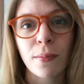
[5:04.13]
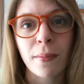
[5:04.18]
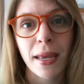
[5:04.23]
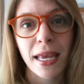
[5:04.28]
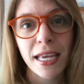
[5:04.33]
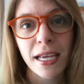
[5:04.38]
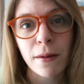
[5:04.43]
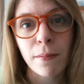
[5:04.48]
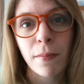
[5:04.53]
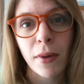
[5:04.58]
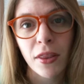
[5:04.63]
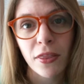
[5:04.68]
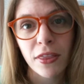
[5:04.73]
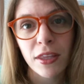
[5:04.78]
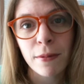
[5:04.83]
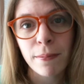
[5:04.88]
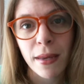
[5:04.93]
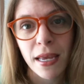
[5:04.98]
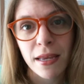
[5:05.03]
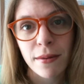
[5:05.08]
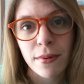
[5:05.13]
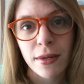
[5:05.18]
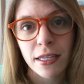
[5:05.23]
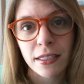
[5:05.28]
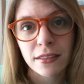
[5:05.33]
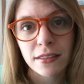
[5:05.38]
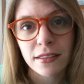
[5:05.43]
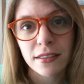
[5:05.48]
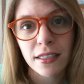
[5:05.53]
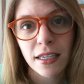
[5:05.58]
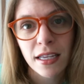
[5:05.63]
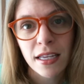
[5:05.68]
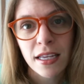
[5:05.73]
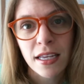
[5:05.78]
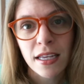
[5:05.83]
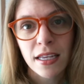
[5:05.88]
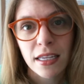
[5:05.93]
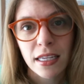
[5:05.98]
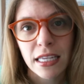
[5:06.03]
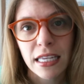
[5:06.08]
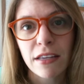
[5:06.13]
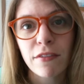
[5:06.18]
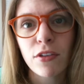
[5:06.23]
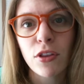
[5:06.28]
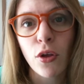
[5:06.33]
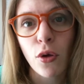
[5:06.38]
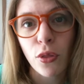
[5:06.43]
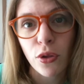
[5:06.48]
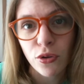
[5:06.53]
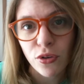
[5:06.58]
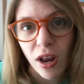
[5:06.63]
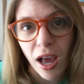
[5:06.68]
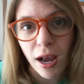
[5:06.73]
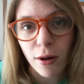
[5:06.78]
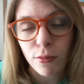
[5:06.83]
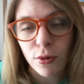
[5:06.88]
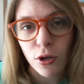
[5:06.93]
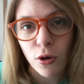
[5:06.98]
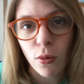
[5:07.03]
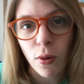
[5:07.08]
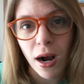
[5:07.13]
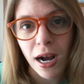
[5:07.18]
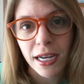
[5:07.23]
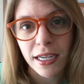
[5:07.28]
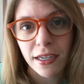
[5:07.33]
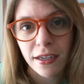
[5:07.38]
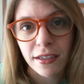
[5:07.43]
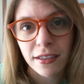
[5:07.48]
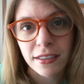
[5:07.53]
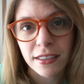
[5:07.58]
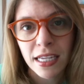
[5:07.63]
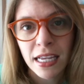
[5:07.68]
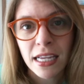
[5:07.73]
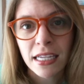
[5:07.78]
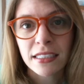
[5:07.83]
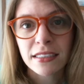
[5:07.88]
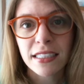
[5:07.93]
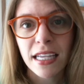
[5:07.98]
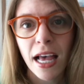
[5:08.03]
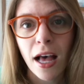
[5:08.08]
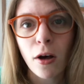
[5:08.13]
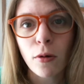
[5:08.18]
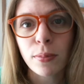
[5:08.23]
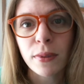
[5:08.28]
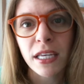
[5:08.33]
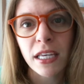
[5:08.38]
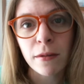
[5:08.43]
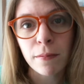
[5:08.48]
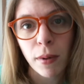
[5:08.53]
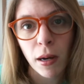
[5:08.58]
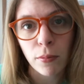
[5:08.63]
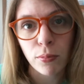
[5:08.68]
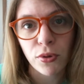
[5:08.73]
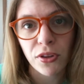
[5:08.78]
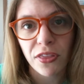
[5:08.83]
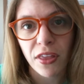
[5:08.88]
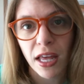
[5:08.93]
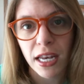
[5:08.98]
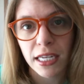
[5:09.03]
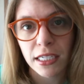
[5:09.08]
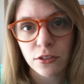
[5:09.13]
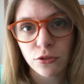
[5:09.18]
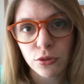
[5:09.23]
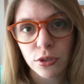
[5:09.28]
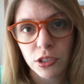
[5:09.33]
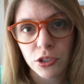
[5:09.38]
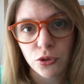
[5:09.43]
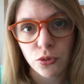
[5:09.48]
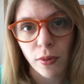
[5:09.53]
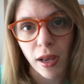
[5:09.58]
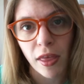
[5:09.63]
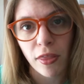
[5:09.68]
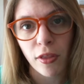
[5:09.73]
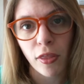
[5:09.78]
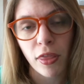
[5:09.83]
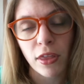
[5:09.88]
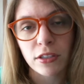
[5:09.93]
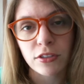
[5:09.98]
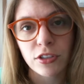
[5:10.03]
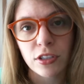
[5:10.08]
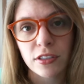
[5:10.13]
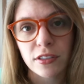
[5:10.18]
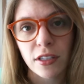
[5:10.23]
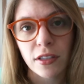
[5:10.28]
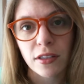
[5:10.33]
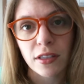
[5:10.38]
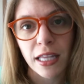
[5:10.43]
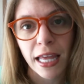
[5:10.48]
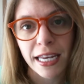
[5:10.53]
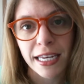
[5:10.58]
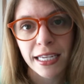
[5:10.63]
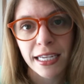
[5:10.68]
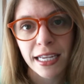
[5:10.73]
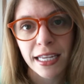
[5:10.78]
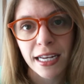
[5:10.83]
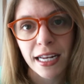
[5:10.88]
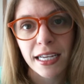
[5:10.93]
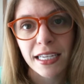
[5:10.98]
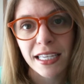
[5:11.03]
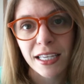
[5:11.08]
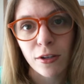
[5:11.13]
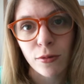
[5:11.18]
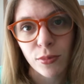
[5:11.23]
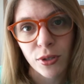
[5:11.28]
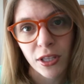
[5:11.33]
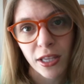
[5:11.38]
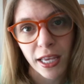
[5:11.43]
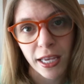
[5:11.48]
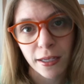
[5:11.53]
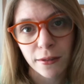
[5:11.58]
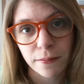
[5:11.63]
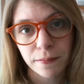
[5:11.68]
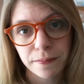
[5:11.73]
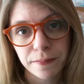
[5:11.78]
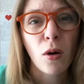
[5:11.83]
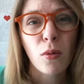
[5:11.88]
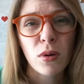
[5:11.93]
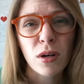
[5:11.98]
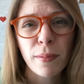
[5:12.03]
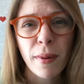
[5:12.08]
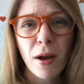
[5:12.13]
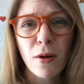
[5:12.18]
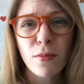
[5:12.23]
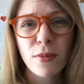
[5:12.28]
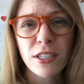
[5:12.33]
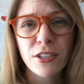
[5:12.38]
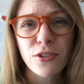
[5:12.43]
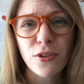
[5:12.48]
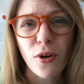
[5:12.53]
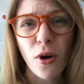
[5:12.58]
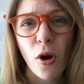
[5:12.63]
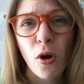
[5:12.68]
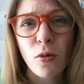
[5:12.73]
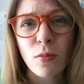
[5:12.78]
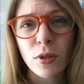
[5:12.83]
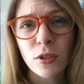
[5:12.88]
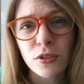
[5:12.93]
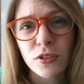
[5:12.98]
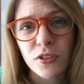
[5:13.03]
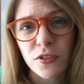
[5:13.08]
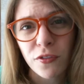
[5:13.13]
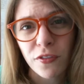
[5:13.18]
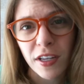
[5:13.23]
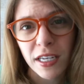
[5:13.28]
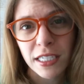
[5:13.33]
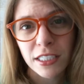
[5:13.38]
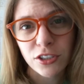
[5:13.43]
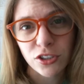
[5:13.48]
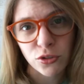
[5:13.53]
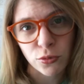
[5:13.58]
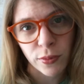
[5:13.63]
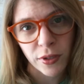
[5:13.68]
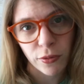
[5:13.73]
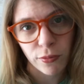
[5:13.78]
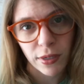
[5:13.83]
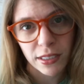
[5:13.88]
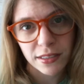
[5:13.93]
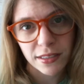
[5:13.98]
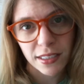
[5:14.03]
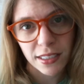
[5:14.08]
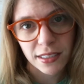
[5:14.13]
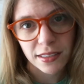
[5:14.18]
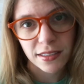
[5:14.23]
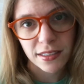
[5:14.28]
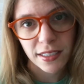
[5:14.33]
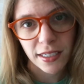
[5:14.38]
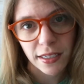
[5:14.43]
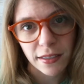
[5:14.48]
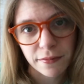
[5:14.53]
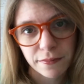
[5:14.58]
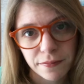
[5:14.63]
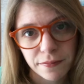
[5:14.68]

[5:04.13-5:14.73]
make monthly payments, even though they're not required, to help keep up with that interest rather than just letting it accumulate. What about when you're almost finished with residency?